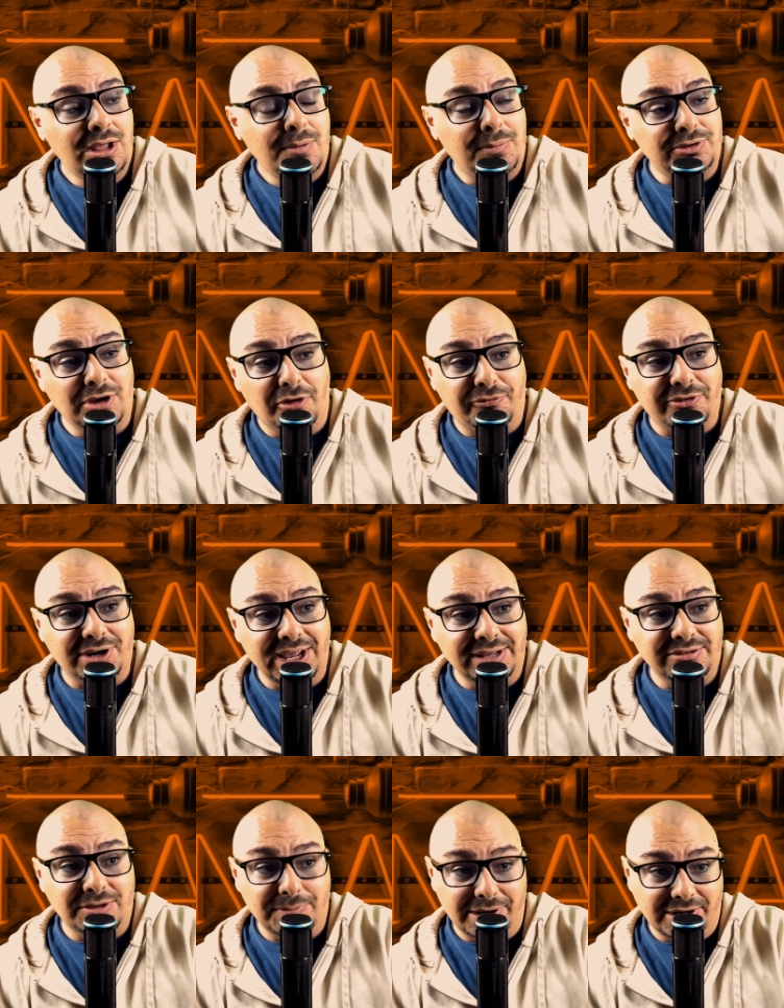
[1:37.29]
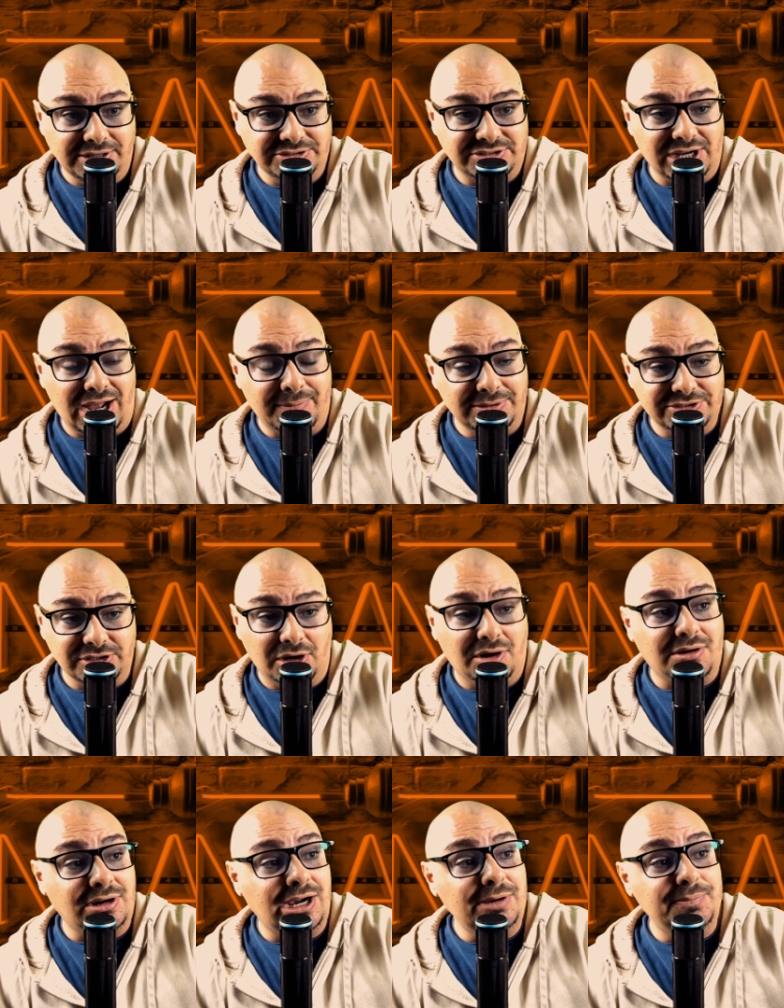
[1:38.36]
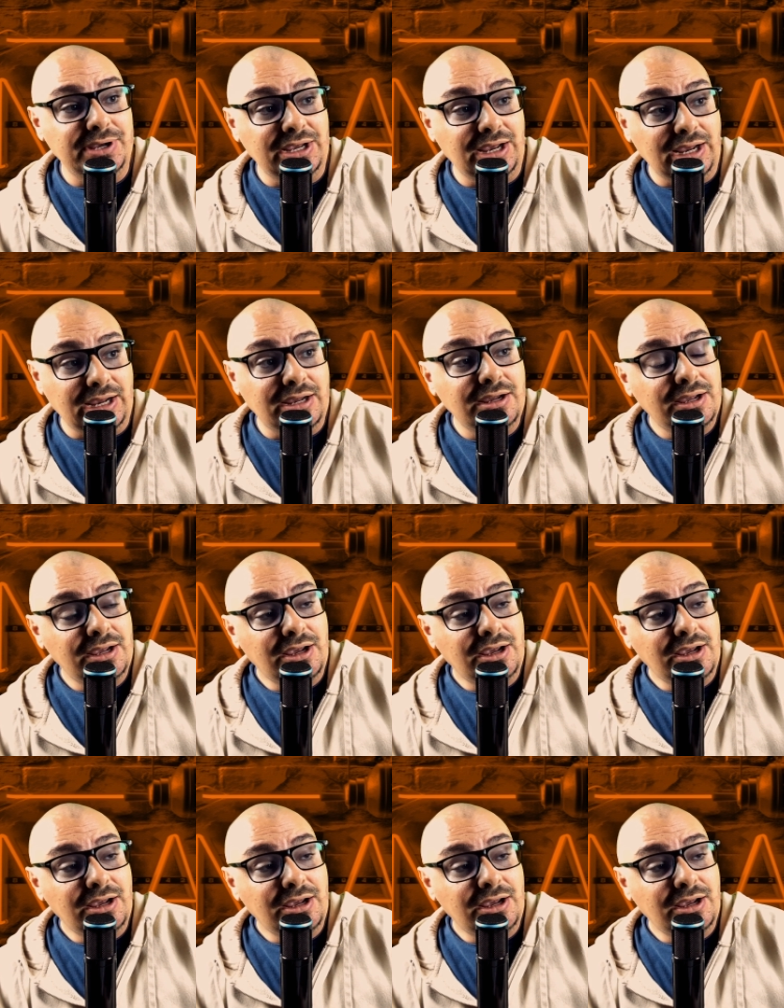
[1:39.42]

But don't forget Demaryius Thomas, RIP.